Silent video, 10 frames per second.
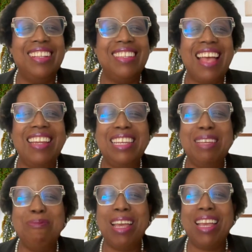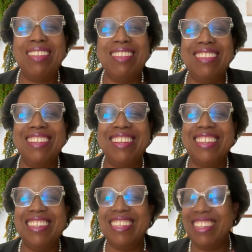Sandy, my
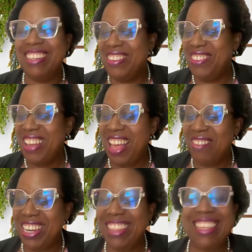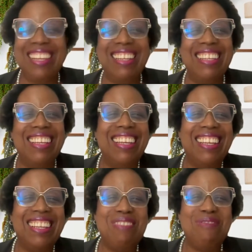assistant, do you have anything
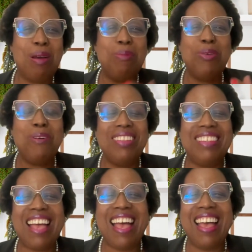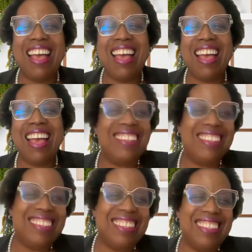probably want to add on
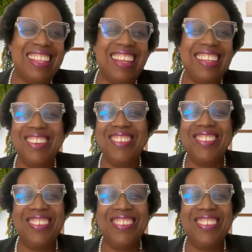this? Thank you.